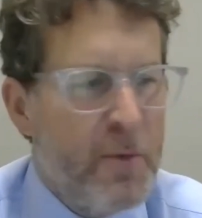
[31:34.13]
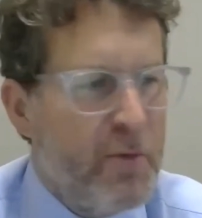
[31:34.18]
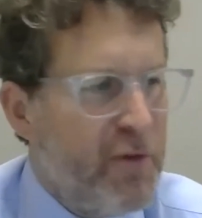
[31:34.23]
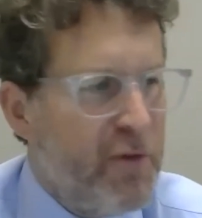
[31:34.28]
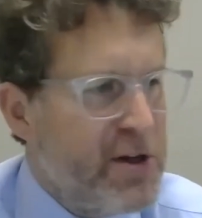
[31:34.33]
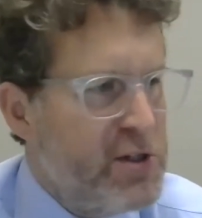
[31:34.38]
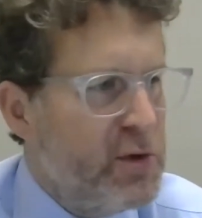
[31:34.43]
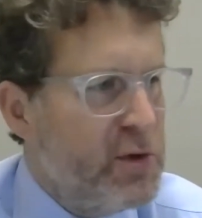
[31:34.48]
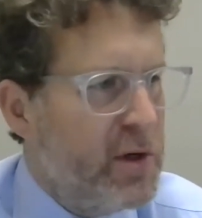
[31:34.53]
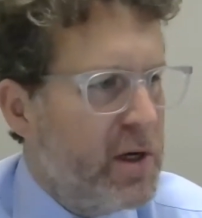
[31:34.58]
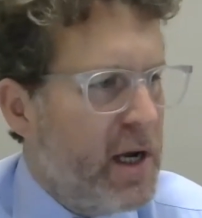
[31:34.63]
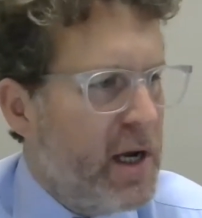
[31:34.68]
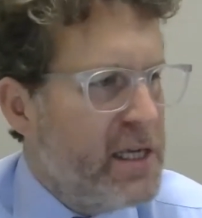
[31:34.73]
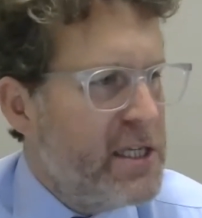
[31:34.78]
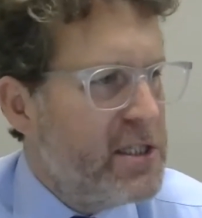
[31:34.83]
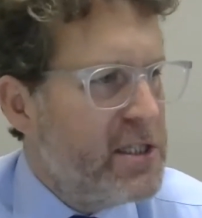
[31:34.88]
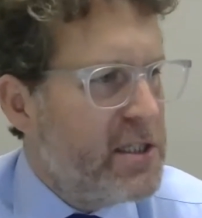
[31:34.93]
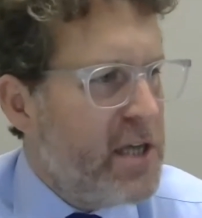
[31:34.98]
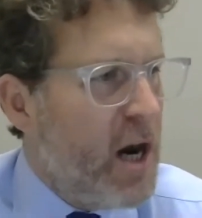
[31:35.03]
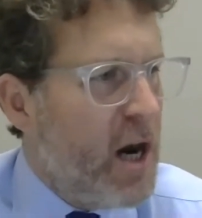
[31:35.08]
Rachel, can I
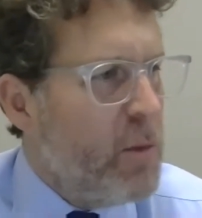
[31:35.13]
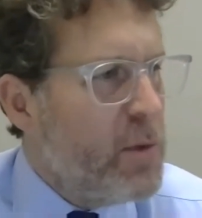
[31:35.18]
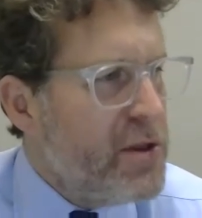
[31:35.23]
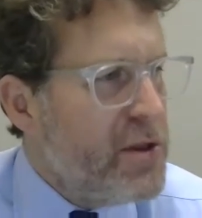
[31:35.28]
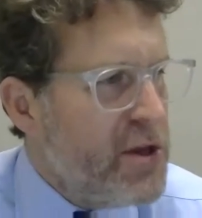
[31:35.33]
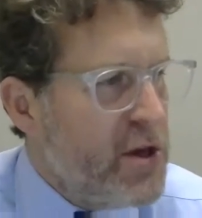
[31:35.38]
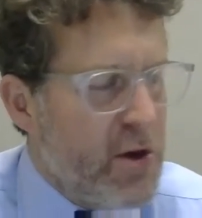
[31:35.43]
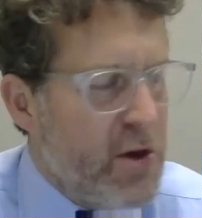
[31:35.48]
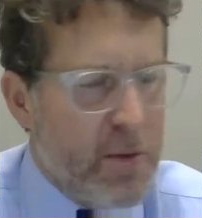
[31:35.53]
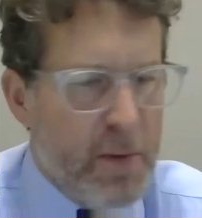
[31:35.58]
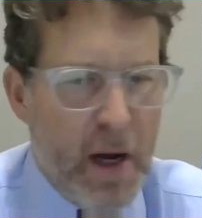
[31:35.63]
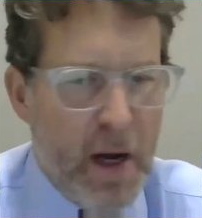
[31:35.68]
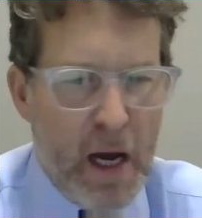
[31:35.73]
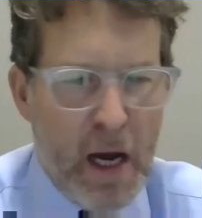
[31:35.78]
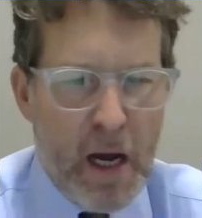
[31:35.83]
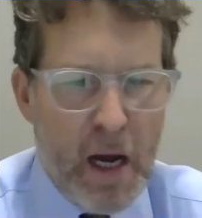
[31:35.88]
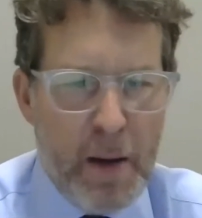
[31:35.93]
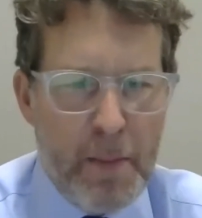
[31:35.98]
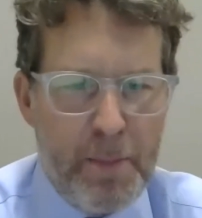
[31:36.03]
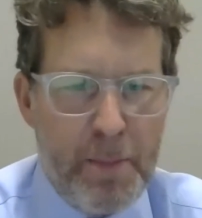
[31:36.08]
start with you,
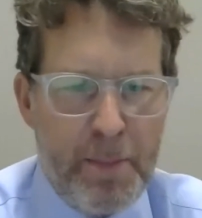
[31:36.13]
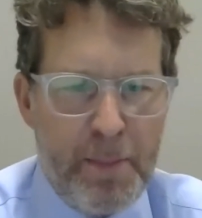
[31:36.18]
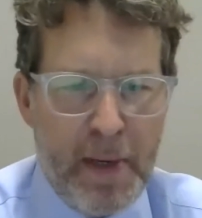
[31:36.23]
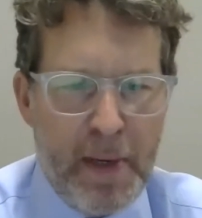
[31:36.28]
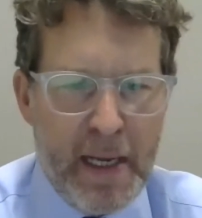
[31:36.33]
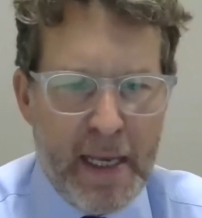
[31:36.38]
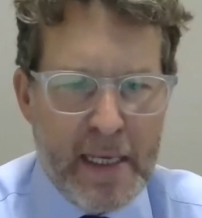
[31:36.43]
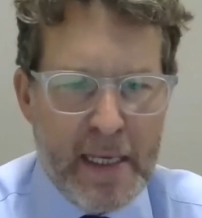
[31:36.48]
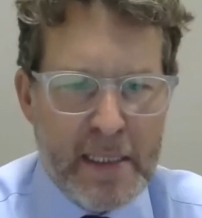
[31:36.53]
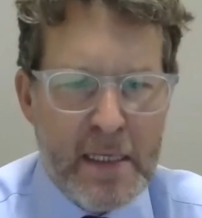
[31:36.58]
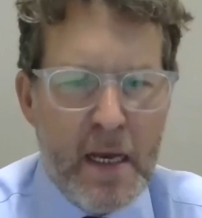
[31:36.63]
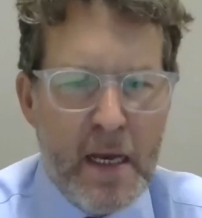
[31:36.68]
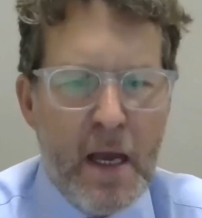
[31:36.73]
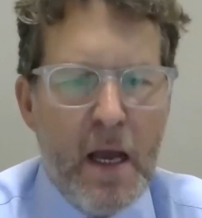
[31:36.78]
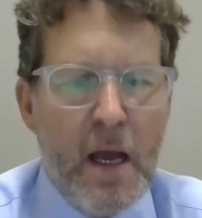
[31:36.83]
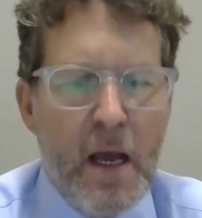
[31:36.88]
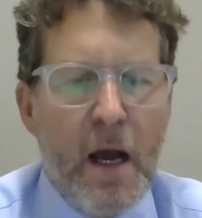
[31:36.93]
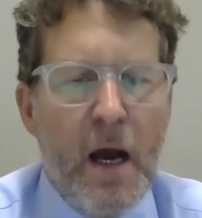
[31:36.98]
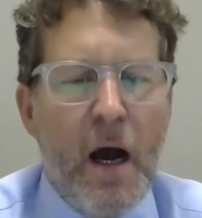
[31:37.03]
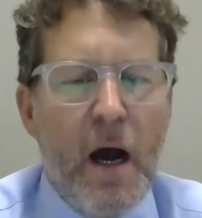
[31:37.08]
please?
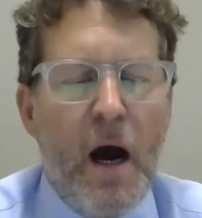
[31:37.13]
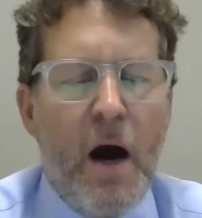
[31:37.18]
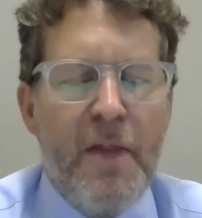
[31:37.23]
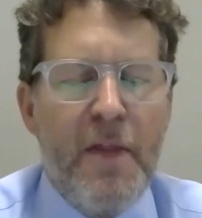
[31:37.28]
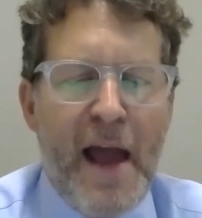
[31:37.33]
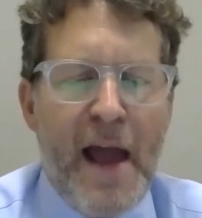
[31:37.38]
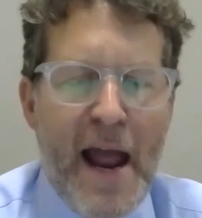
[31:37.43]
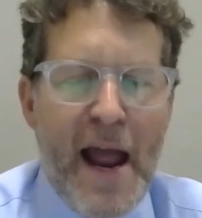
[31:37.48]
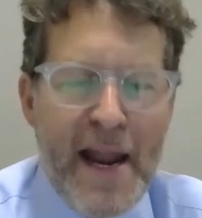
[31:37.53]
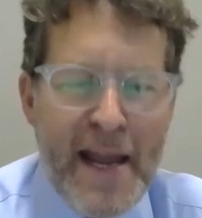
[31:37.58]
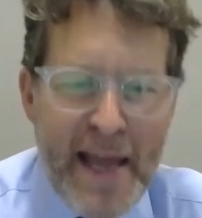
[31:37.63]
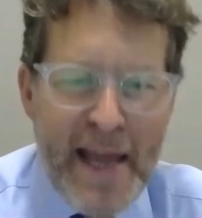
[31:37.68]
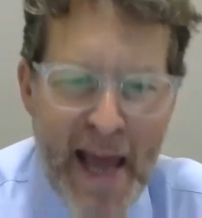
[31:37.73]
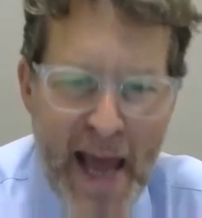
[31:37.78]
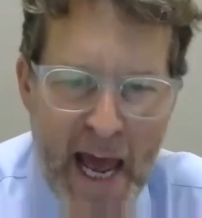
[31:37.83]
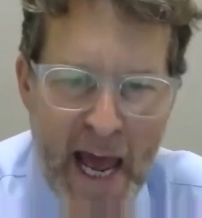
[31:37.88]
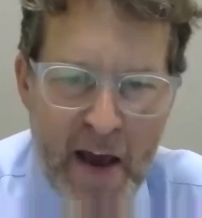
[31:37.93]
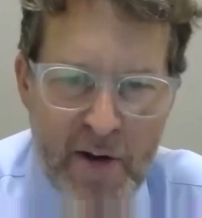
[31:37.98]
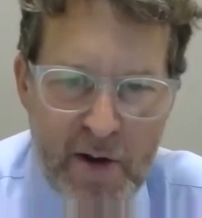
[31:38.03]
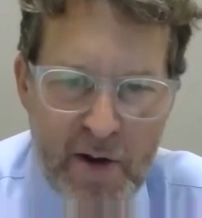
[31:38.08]
Are there any
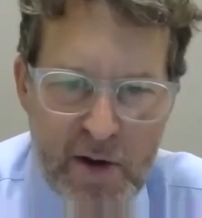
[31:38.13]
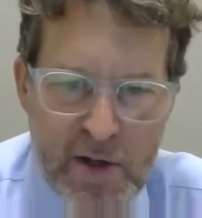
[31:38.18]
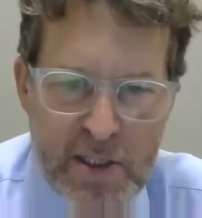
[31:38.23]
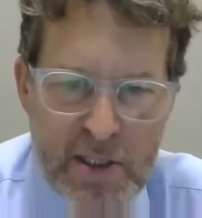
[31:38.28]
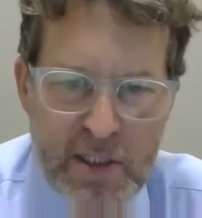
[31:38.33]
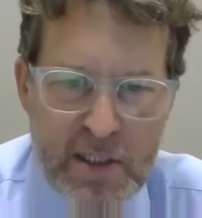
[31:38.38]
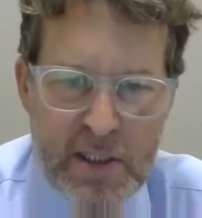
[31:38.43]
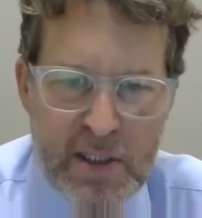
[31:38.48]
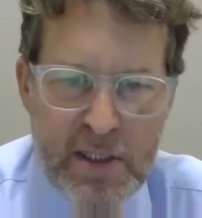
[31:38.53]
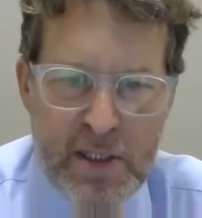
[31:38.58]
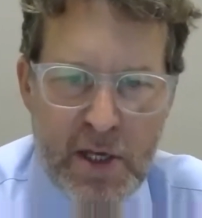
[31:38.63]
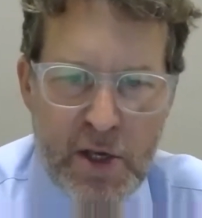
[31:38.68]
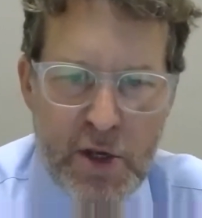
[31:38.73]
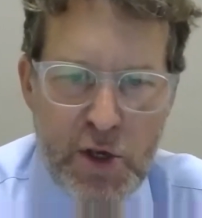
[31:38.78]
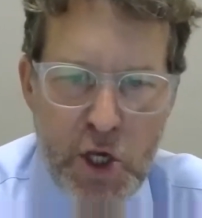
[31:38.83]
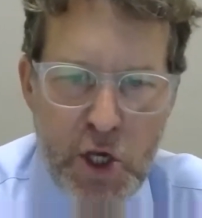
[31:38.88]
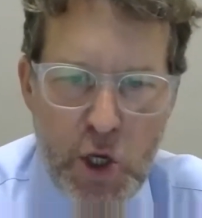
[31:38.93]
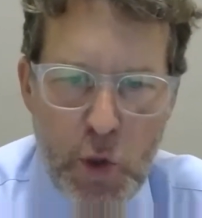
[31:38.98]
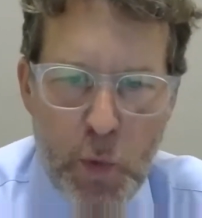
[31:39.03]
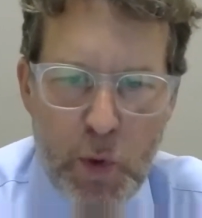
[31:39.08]
areas that
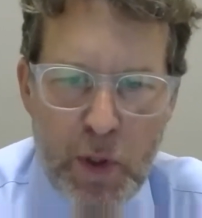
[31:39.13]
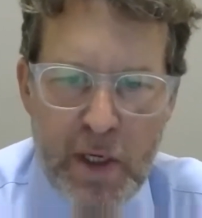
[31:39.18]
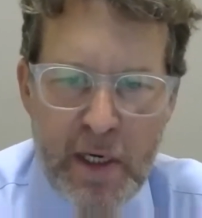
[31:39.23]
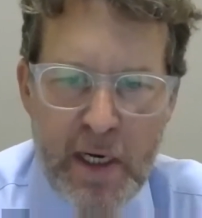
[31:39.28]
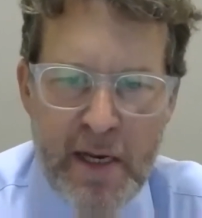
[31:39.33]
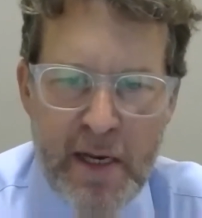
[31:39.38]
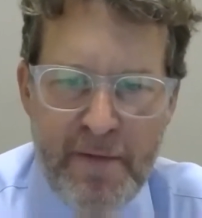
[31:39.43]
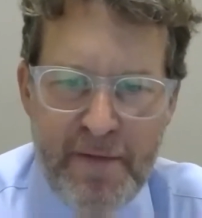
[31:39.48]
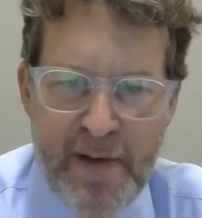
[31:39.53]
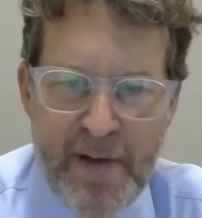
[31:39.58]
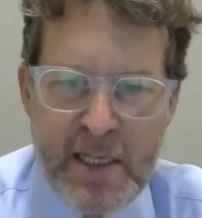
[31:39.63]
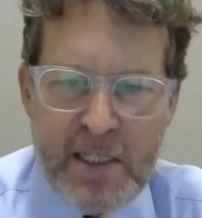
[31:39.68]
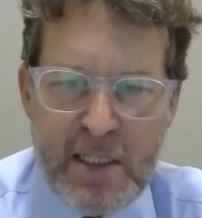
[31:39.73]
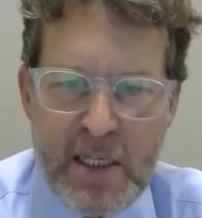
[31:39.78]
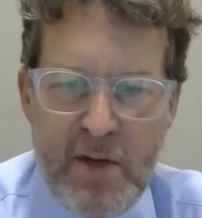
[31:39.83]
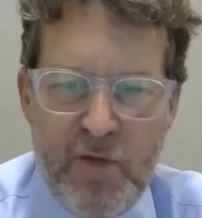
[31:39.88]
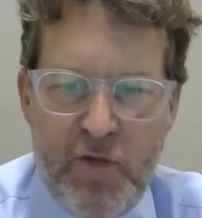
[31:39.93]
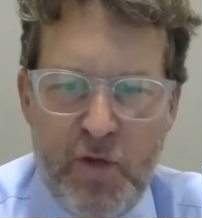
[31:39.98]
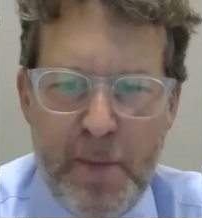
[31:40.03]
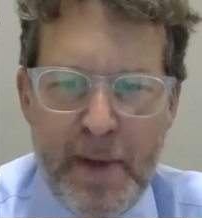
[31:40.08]
you wouldn't
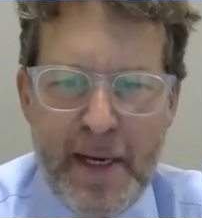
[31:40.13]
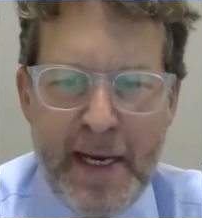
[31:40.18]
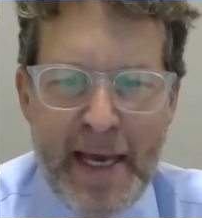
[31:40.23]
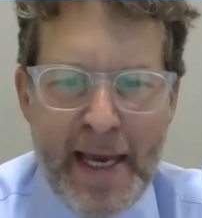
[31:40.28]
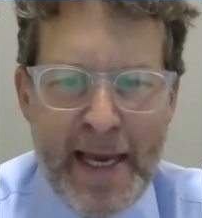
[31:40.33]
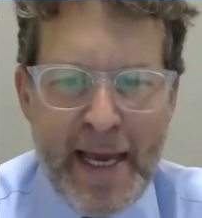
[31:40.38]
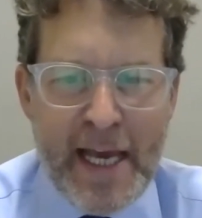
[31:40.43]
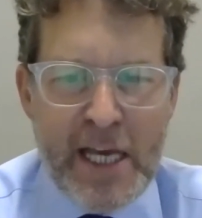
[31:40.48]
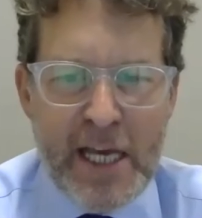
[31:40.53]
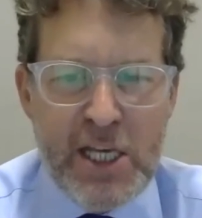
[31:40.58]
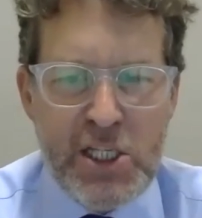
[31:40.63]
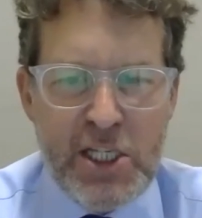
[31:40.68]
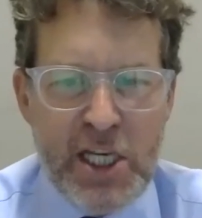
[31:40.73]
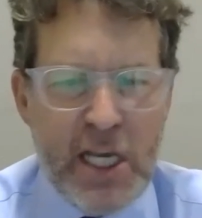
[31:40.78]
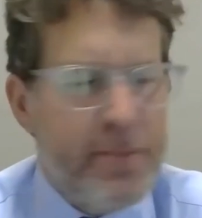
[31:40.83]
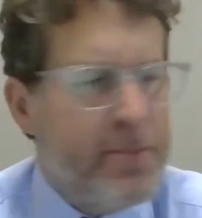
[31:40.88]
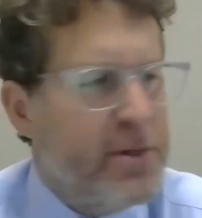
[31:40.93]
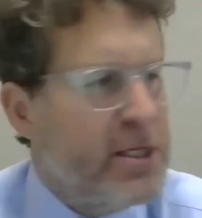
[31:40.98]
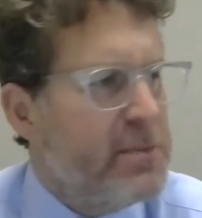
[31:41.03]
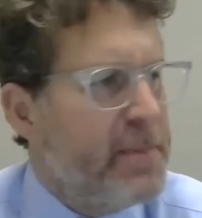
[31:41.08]
invest in from an
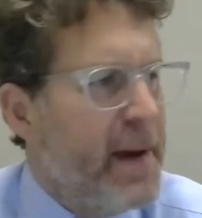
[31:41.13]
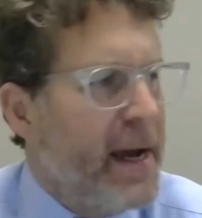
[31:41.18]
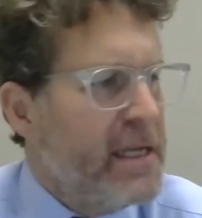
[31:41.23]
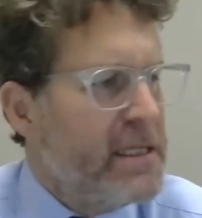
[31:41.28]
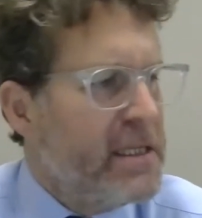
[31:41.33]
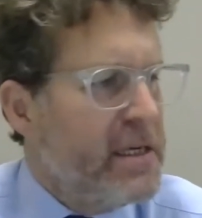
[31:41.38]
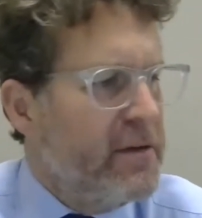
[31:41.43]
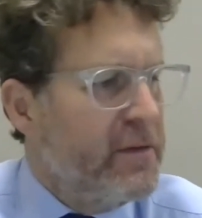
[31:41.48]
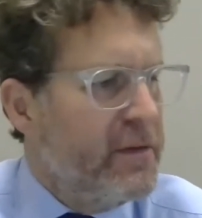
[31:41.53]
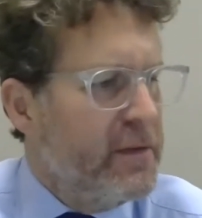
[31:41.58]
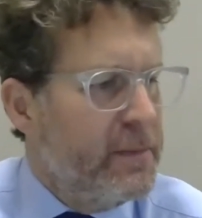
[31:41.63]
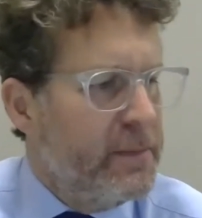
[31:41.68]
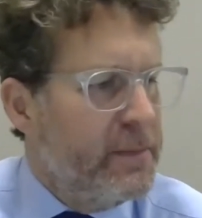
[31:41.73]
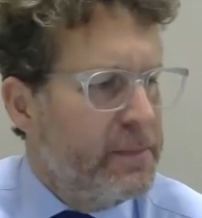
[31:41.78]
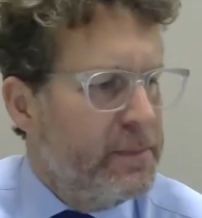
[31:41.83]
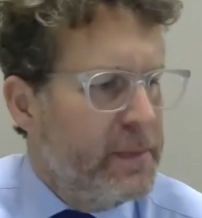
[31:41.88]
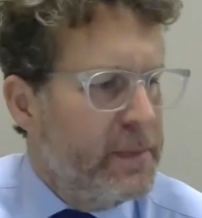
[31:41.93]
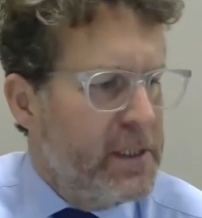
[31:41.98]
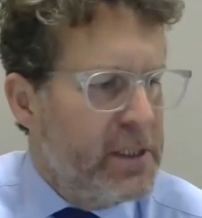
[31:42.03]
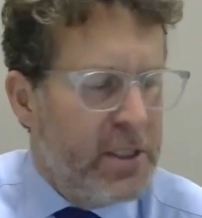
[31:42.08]
ESG perspective?
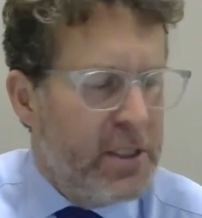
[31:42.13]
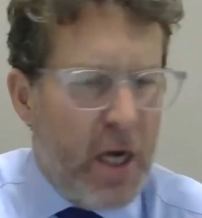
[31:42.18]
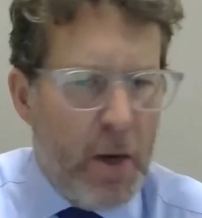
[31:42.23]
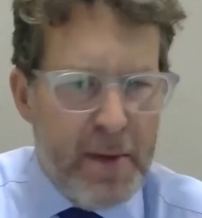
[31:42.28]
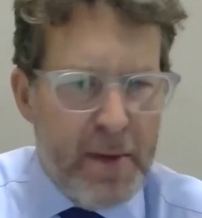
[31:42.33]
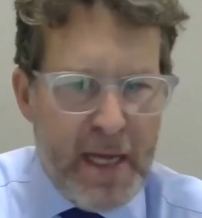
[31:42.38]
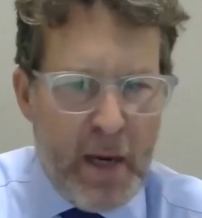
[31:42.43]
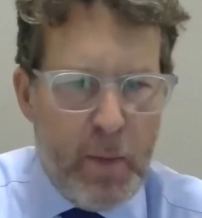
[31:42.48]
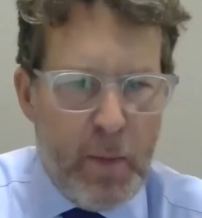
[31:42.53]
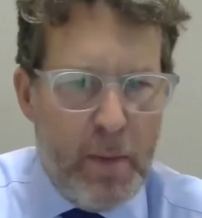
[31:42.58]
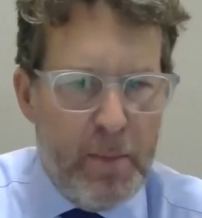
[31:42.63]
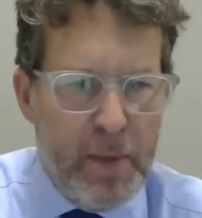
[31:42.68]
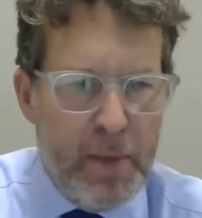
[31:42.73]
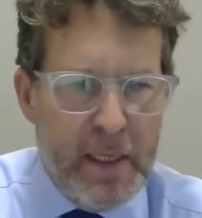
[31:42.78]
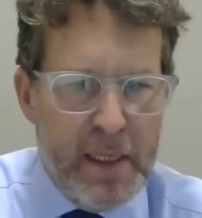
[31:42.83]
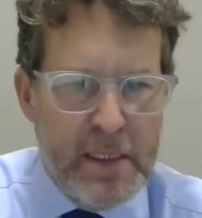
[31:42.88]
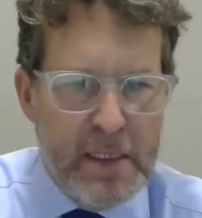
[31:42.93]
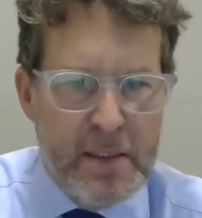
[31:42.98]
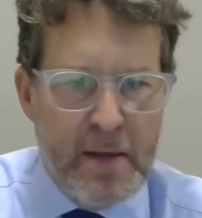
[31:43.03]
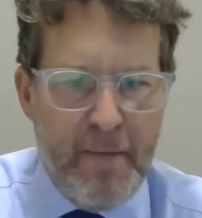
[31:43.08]
Let's start with that one,
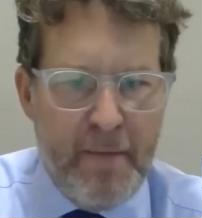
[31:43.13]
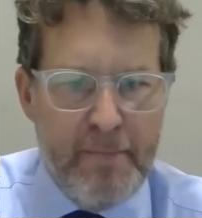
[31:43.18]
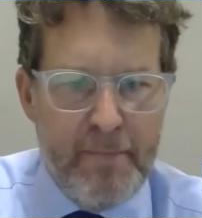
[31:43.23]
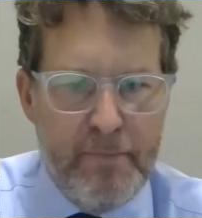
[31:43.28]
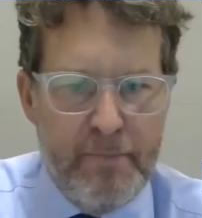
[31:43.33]
please.